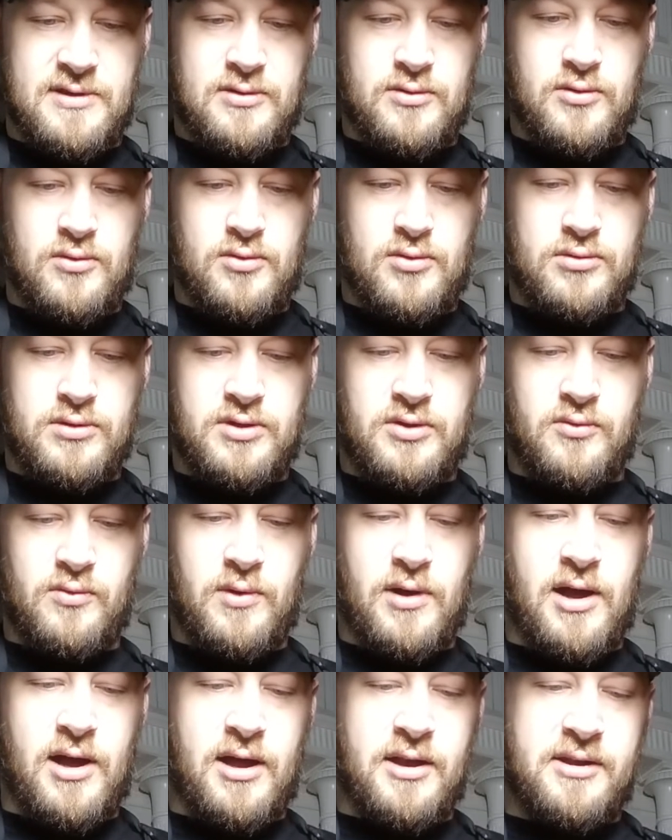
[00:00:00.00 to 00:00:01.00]
hold the
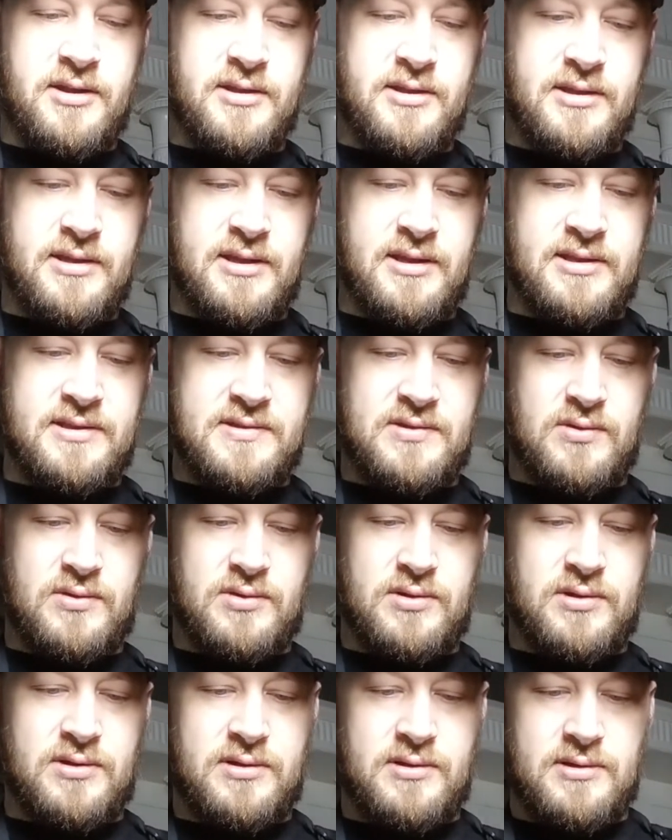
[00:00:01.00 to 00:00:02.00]
rod in its
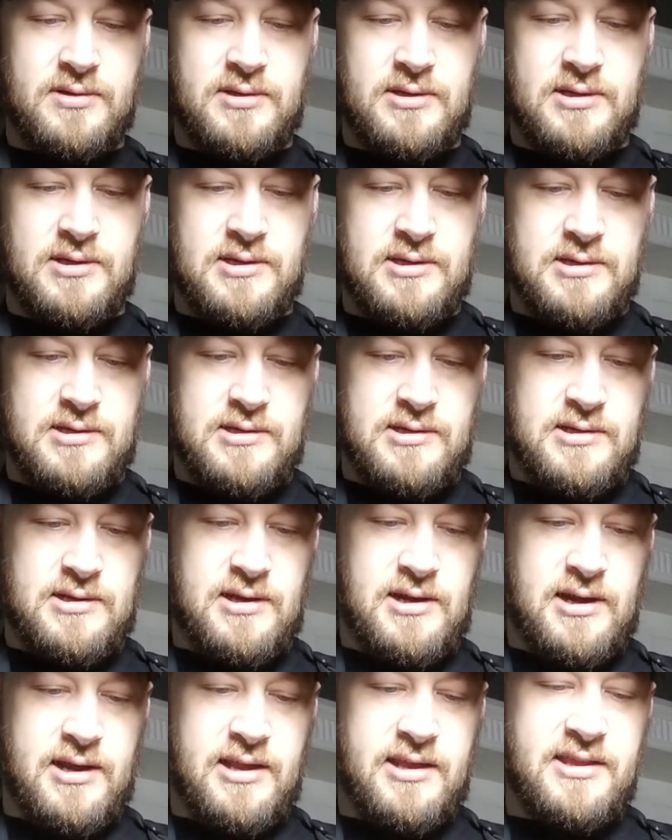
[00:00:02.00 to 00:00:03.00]
holder.
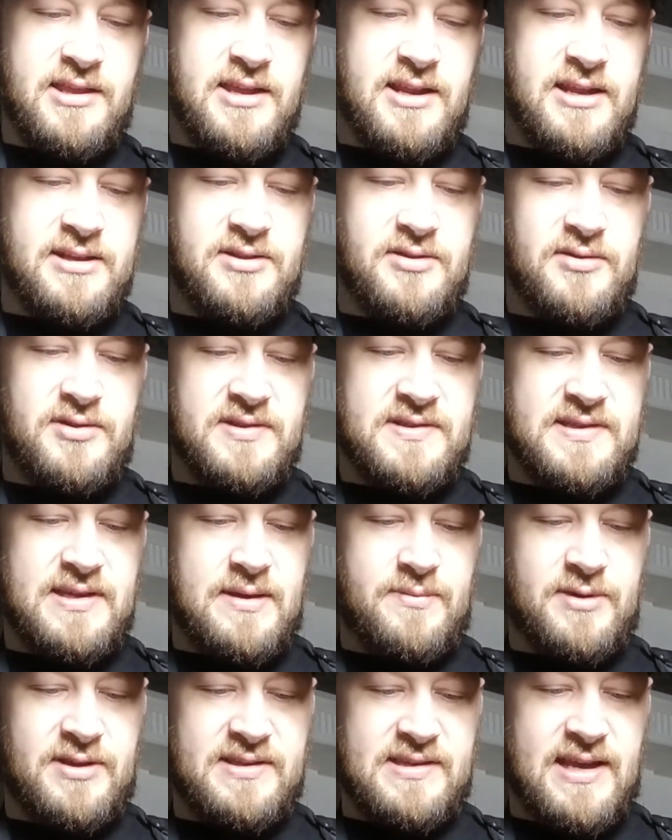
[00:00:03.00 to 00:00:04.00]
All right, and then I do the
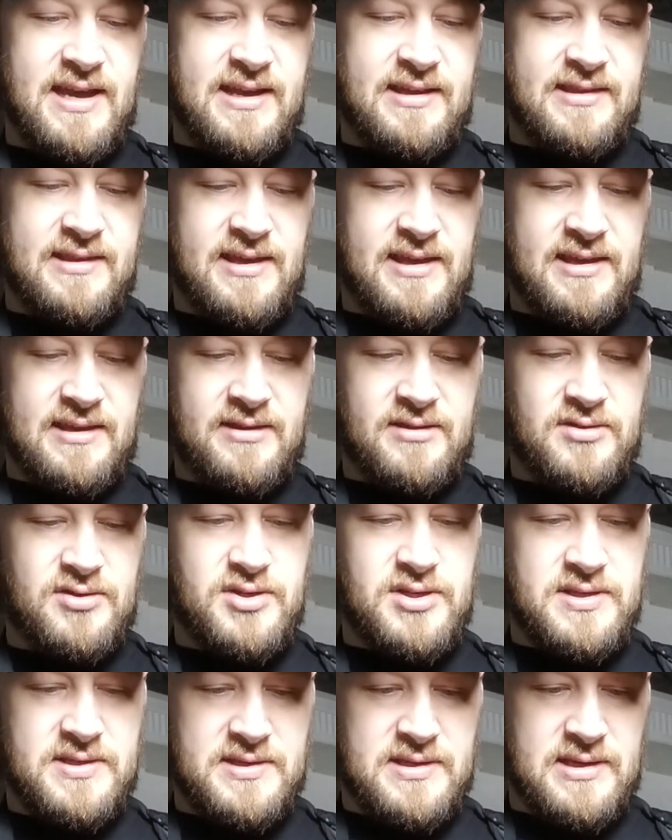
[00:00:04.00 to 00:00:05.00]
same exact thing,
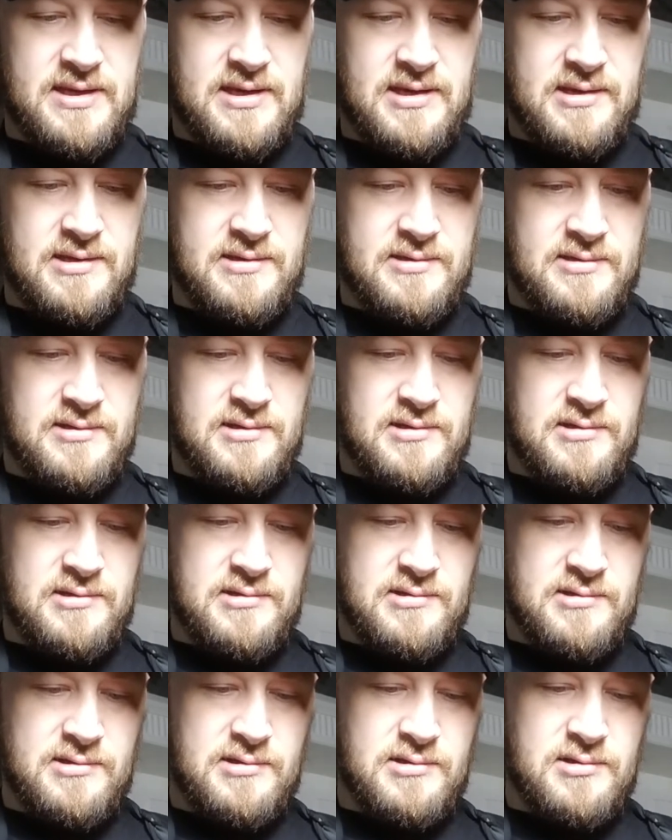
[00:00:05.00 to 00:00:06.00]
just
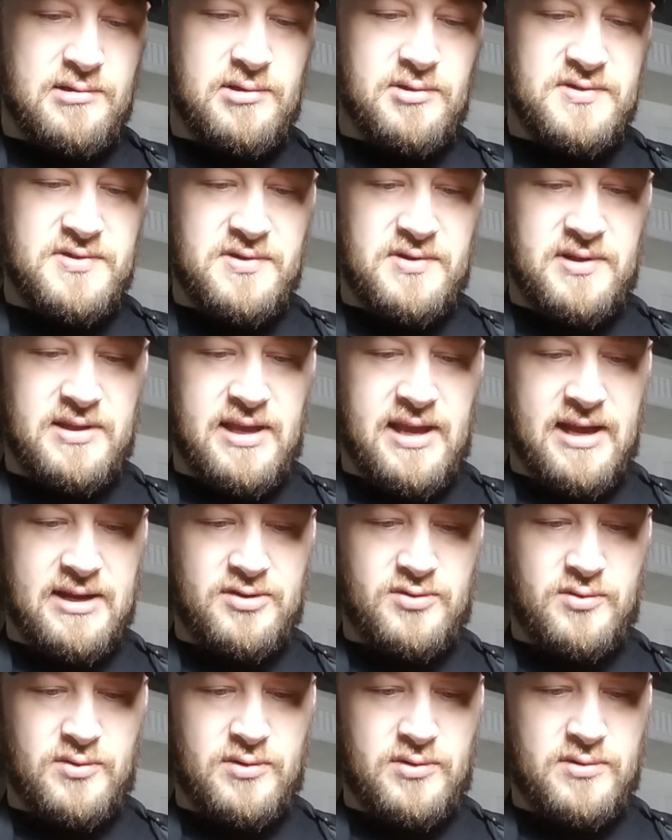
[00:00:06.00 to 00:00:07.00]
closer to the
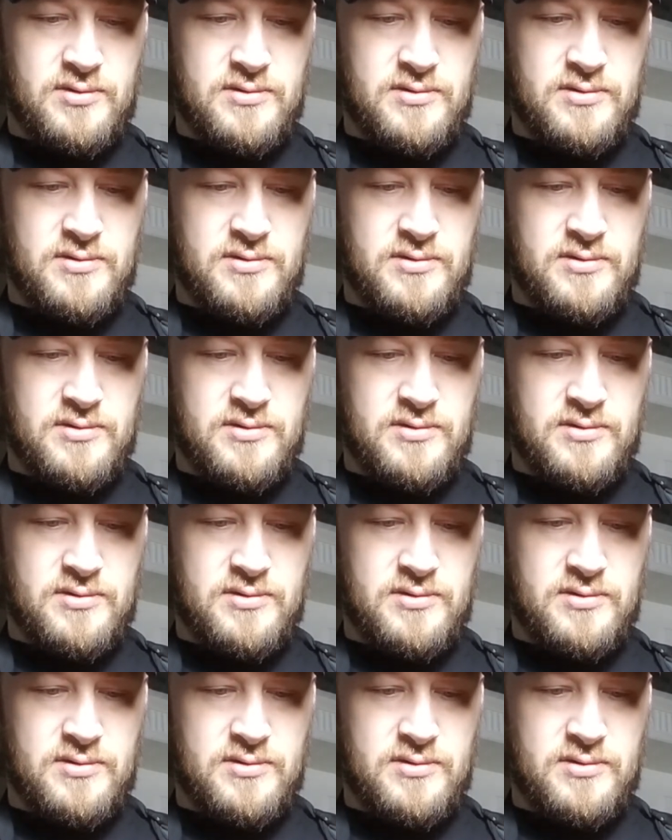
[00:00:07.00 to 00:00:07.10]
actual